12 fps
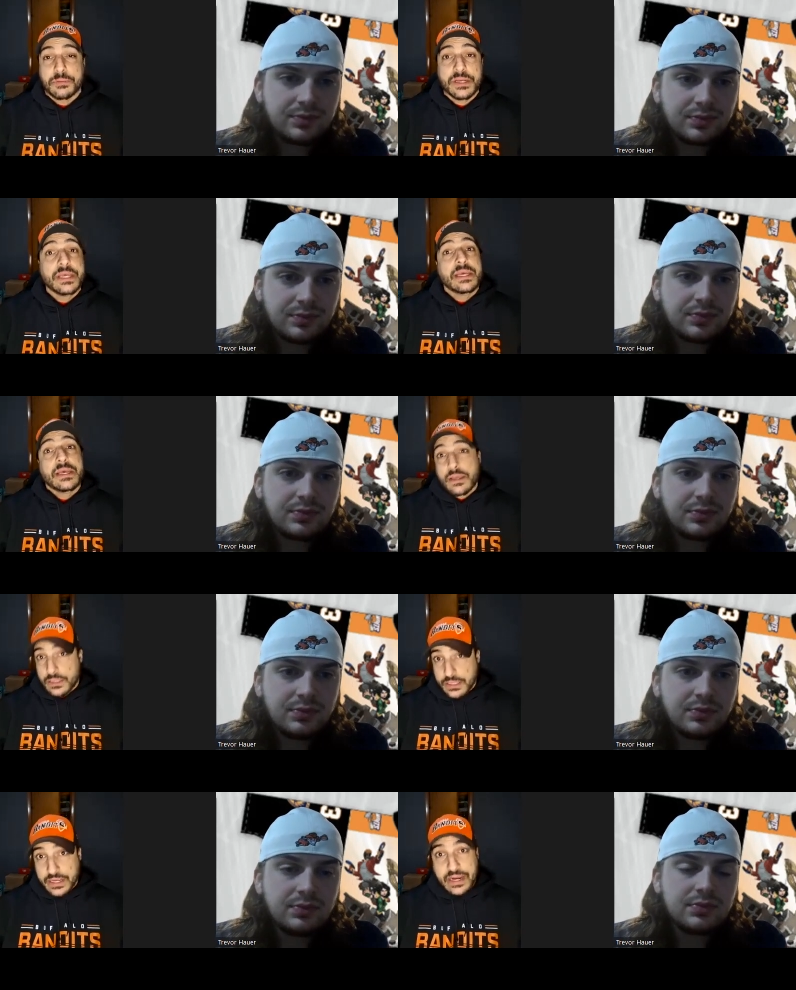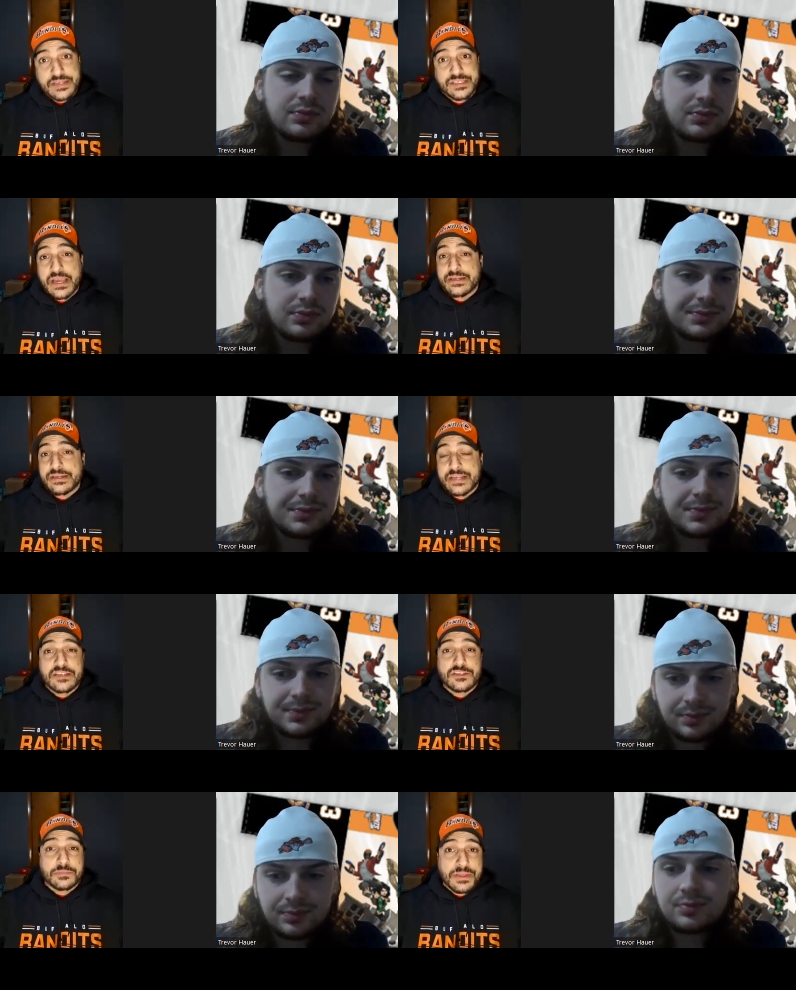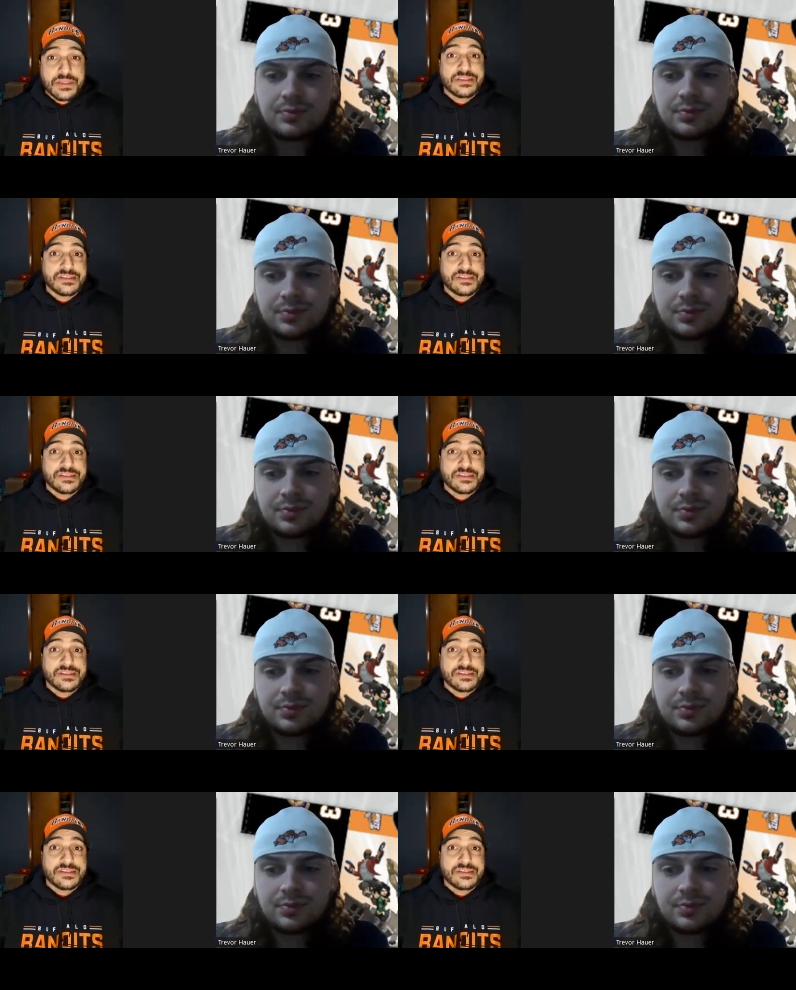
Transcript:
Speaker 1: But like I said, Dhane Smith